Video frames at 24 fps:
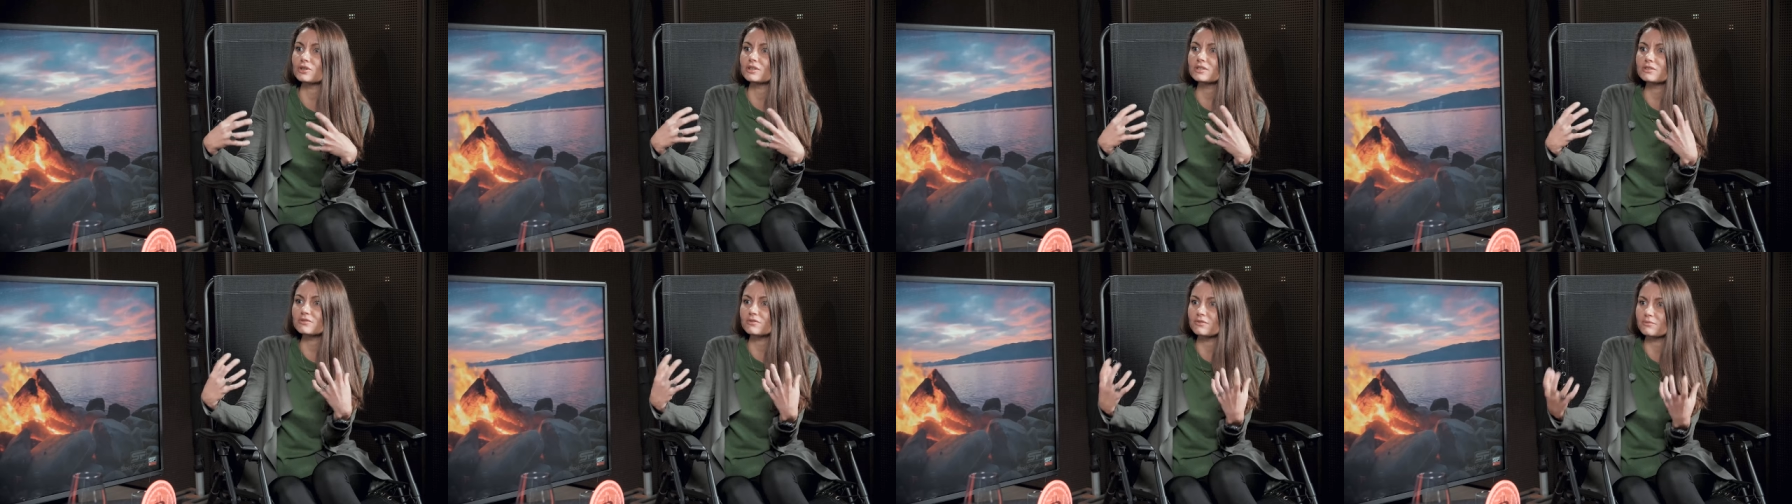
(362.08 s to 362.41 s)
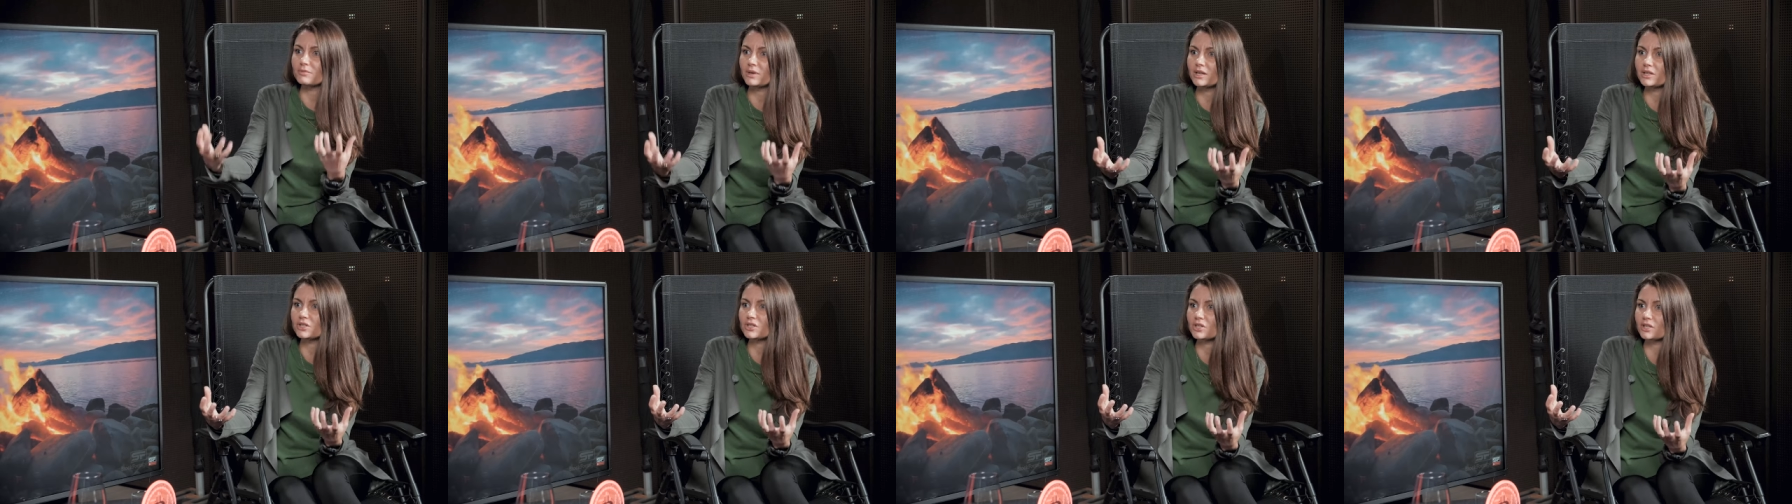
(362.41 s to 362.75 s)

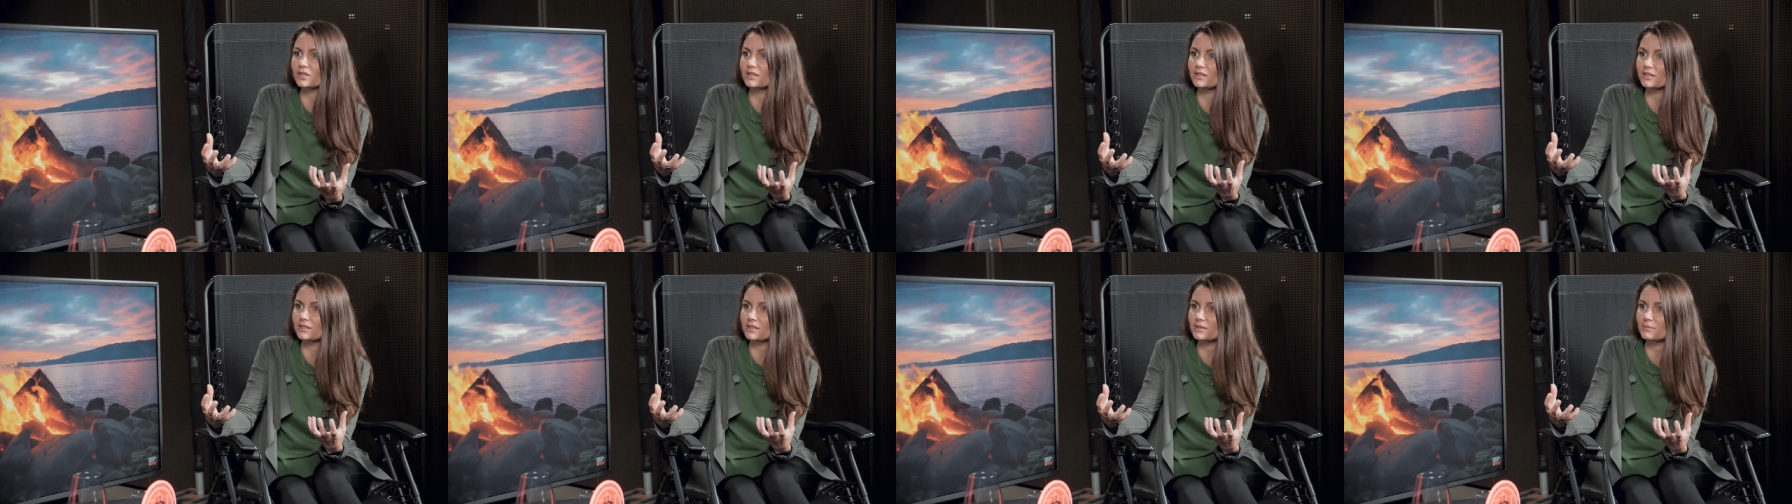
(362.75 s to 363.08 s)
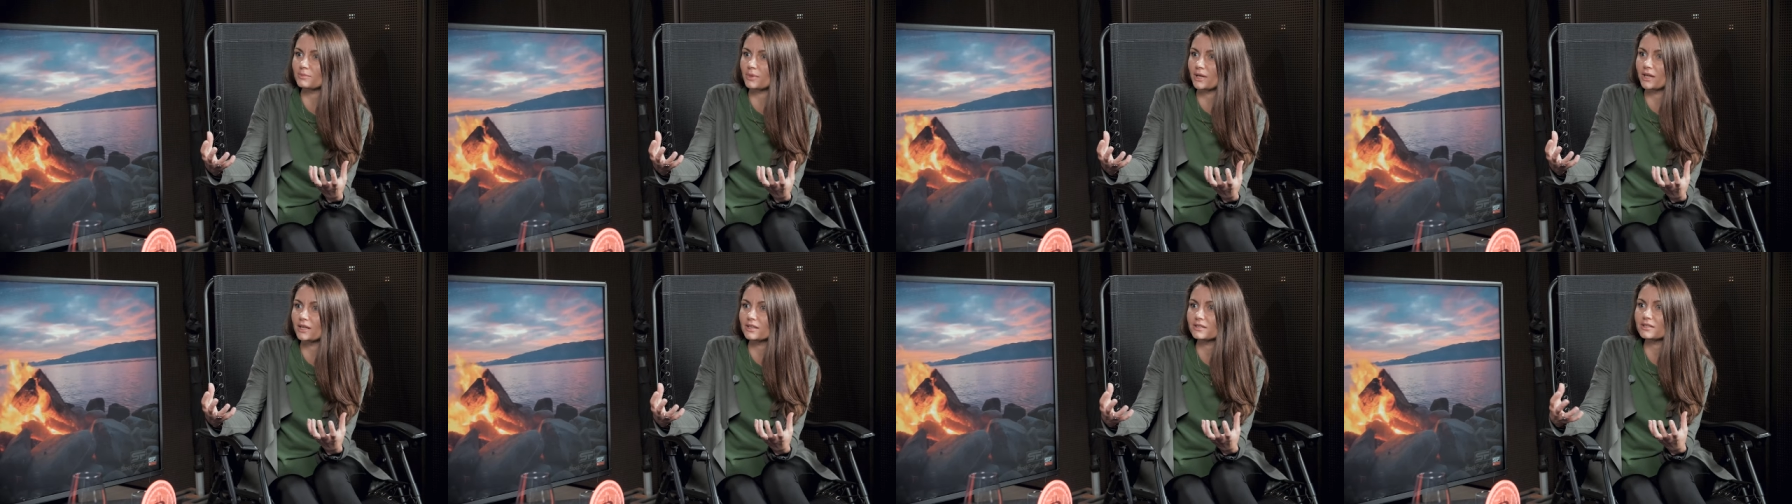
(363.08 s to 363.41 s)
transformation in
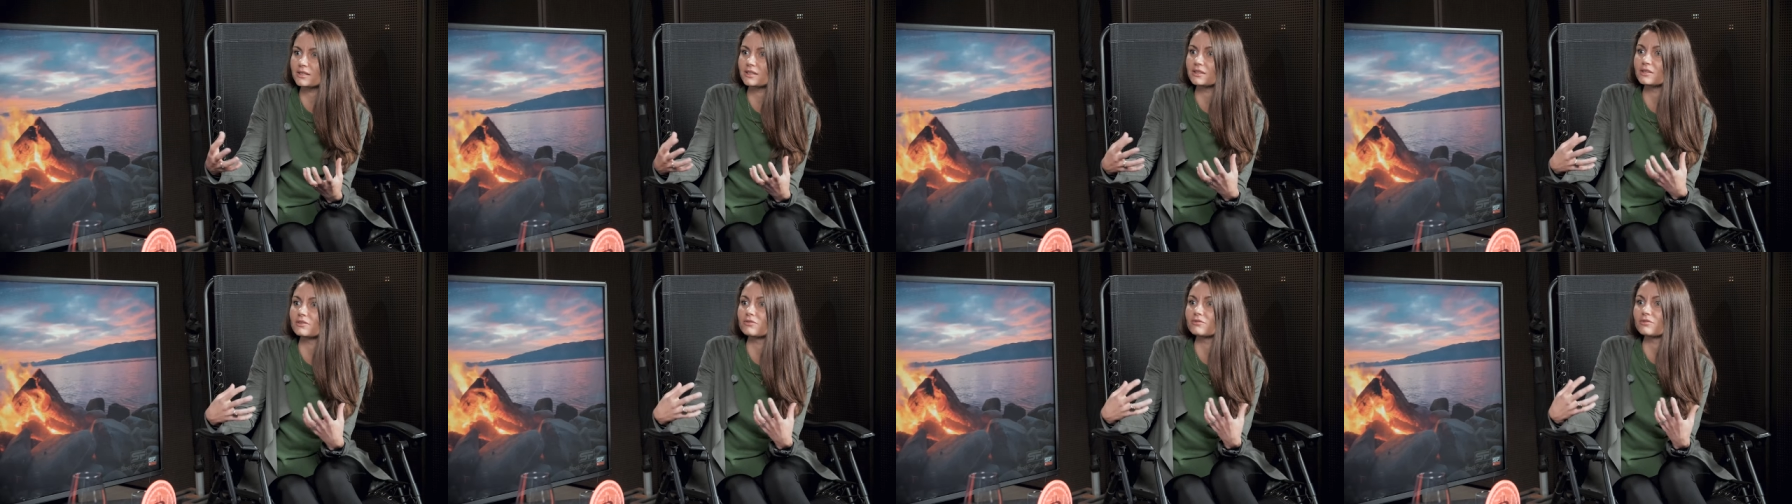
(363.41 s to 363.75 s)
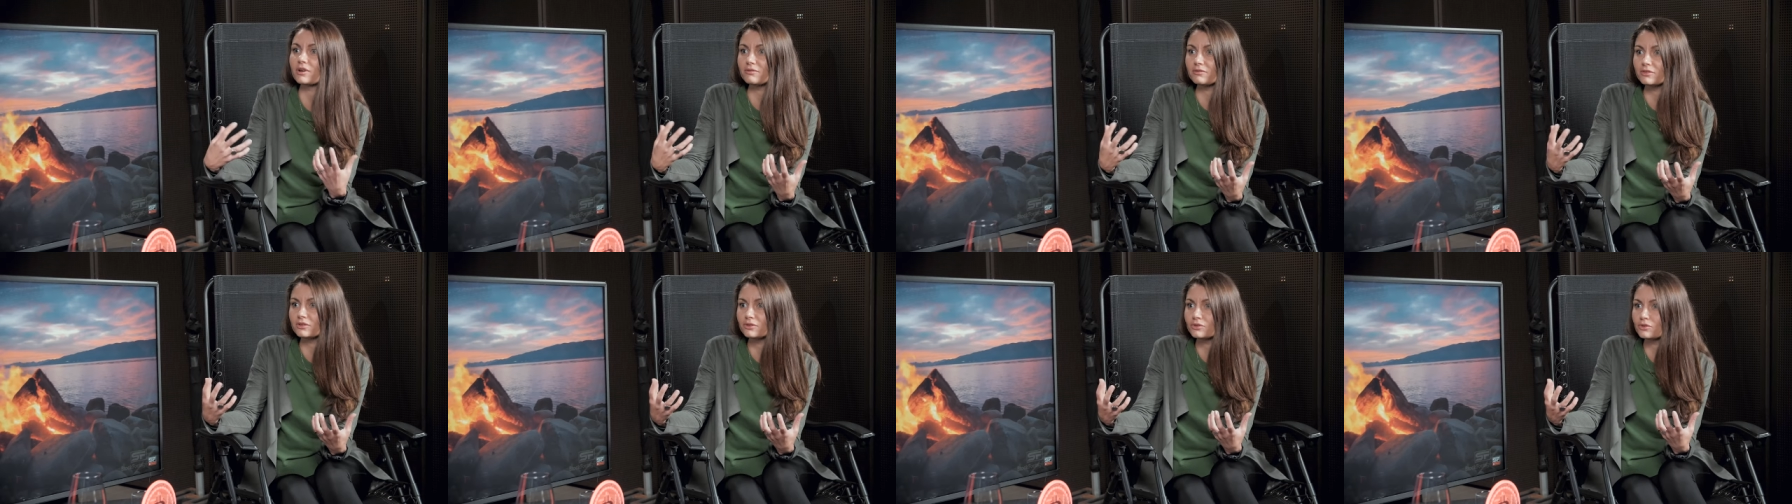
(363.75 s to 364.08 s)
space and a
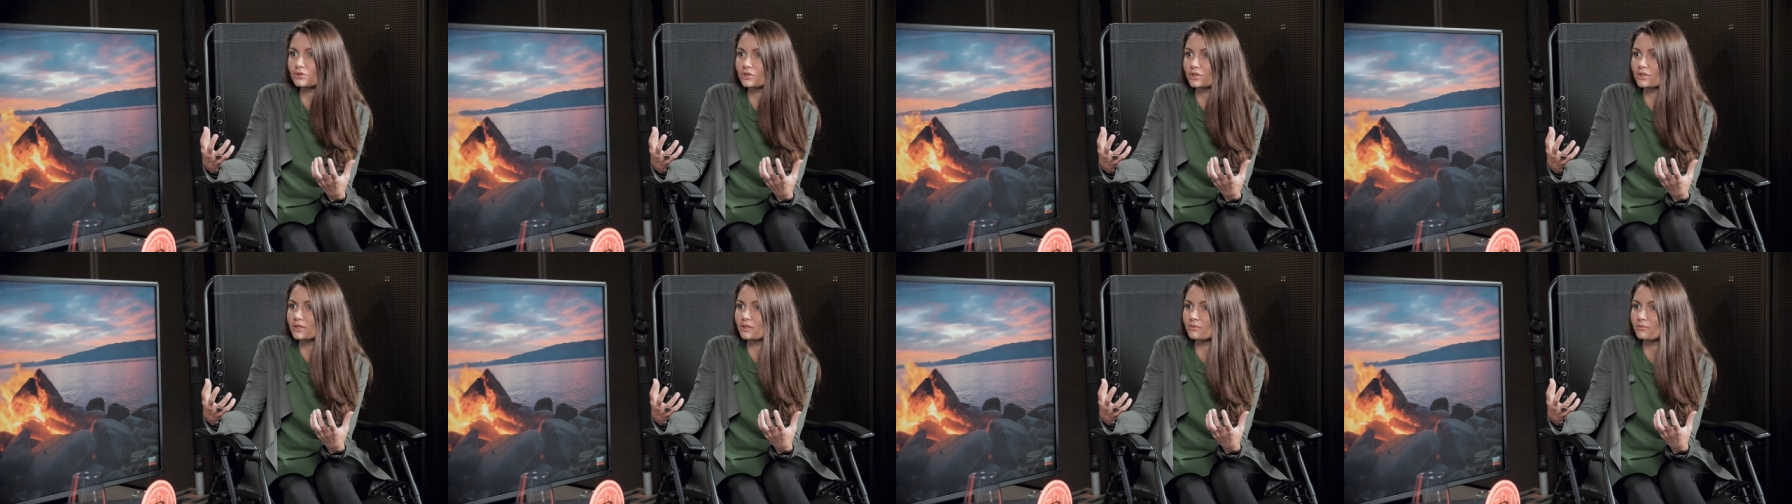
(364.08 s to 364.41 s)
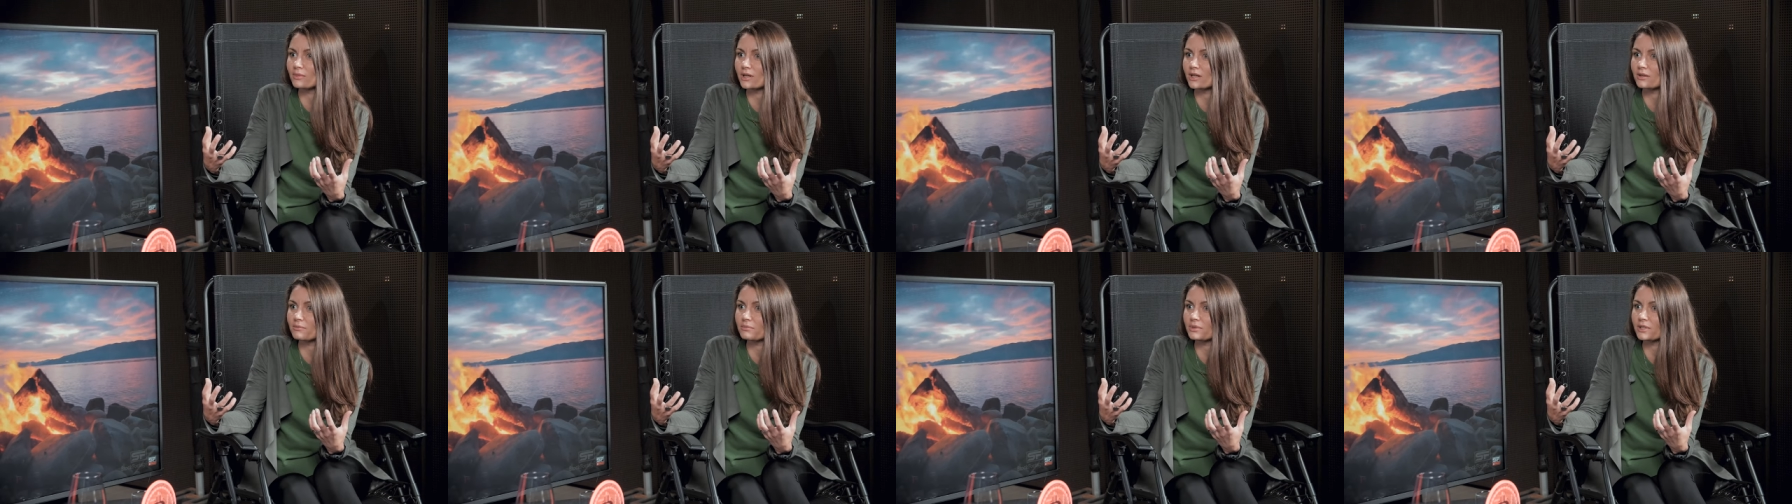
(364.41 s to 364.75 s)
revolution in
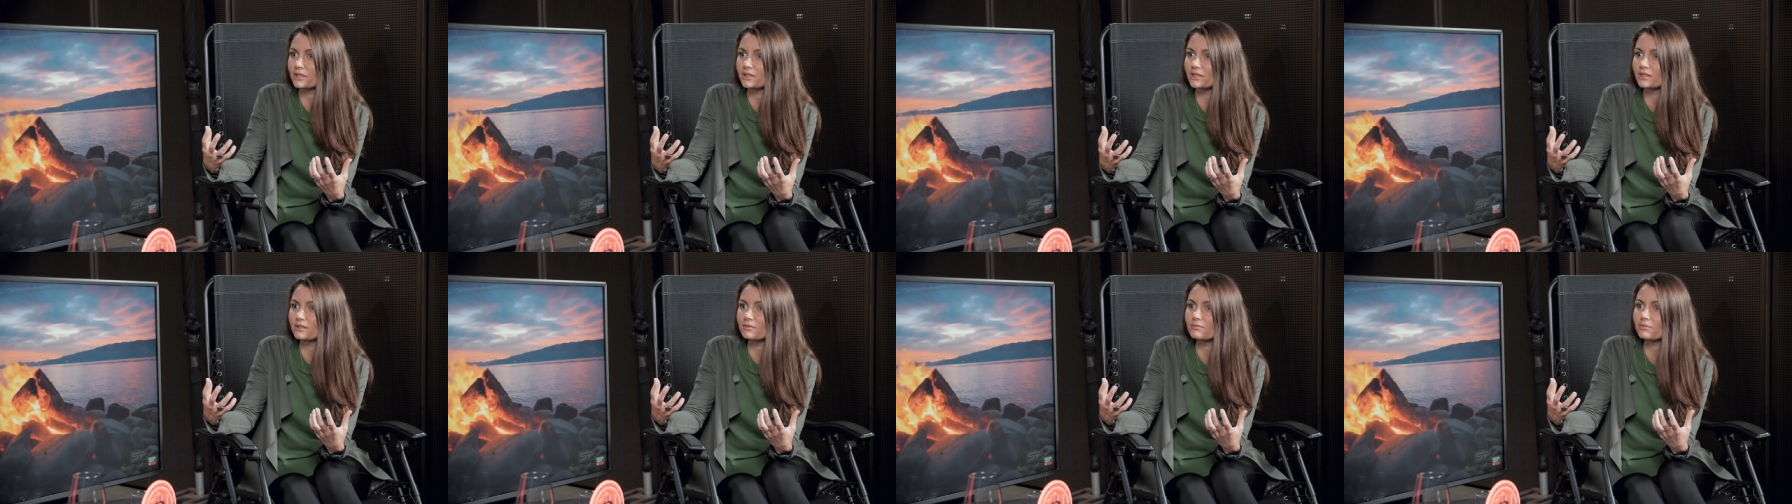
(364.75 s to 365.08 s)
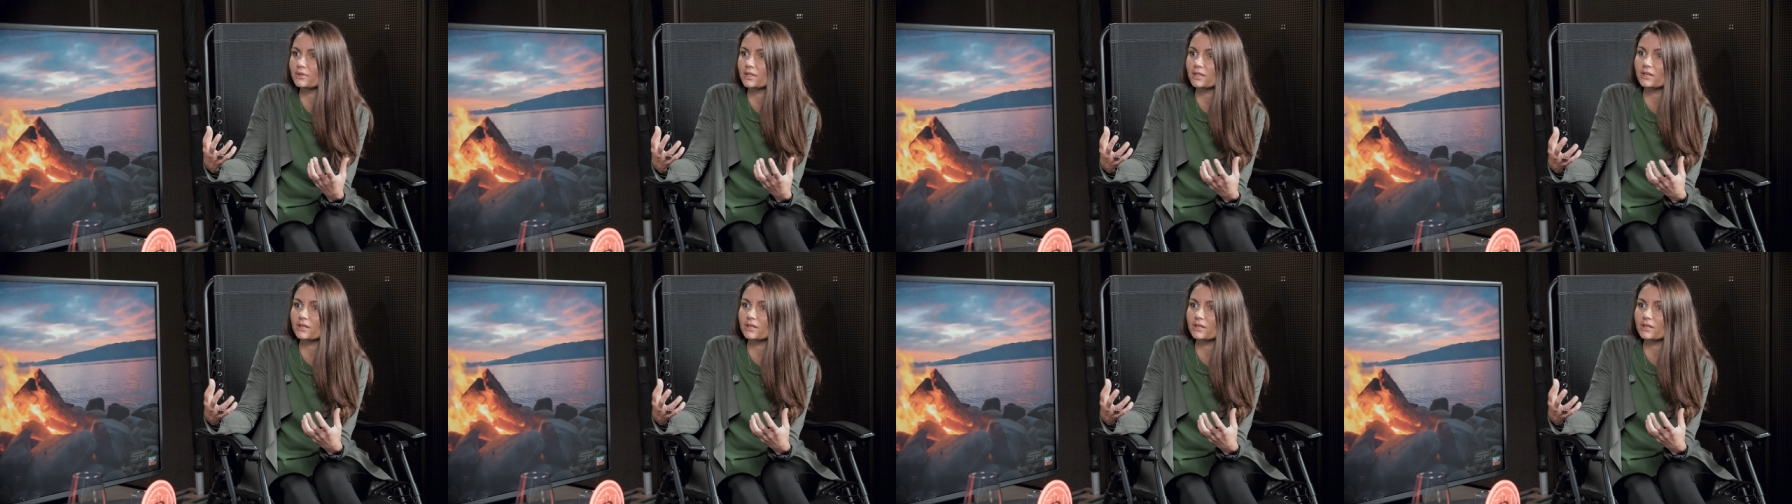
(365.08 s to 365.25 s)
my opinion,